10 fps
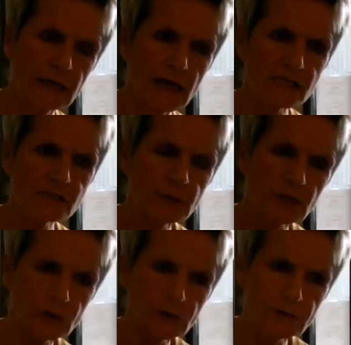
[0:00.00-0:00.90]
As we
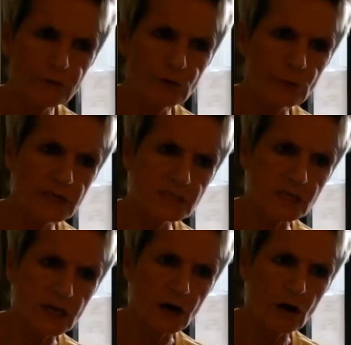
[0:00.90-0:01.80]
learned a few weeks
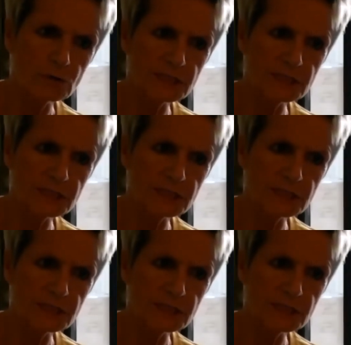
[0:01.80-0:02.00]
ago,